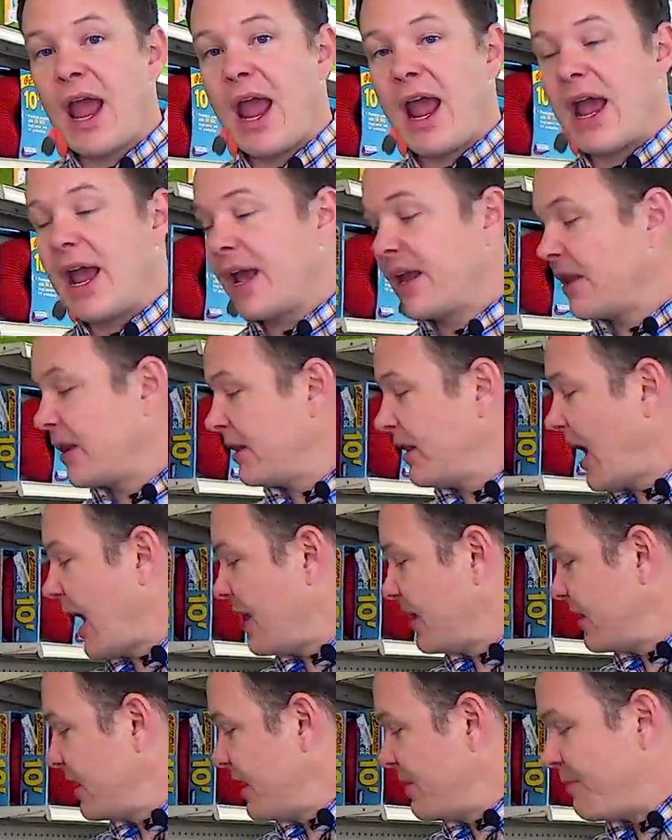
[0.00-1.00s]
And
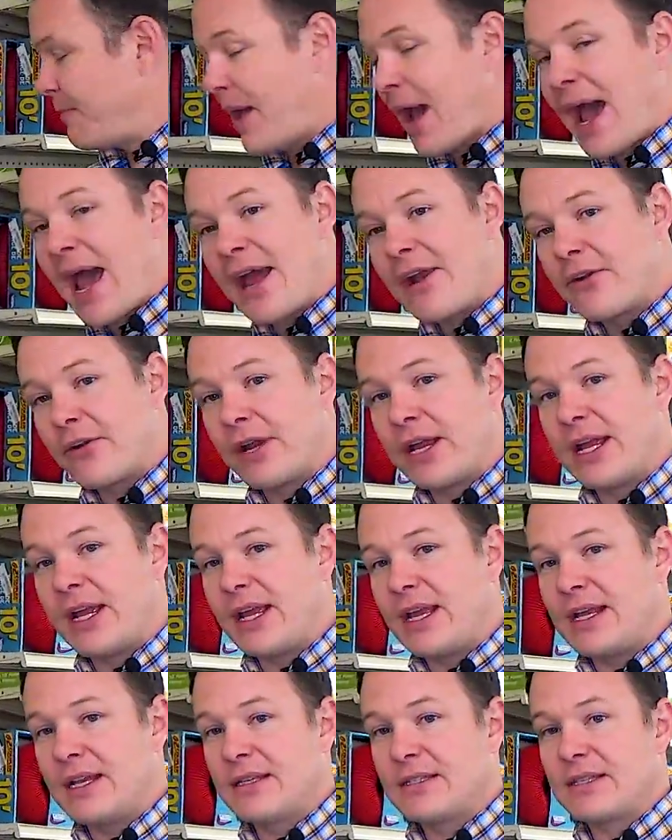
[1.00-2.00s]
the
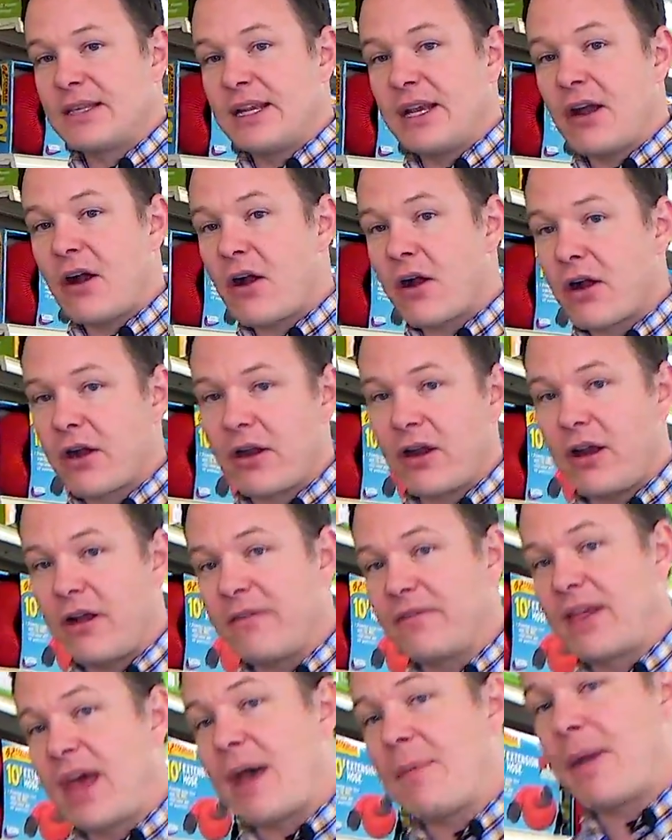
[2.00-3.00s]
battery is the heart
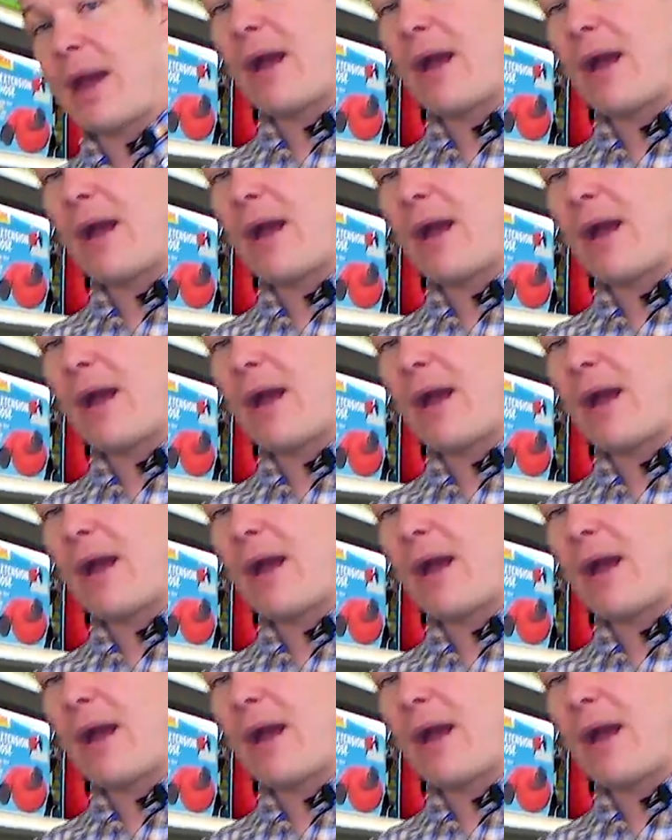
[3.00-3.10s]
of that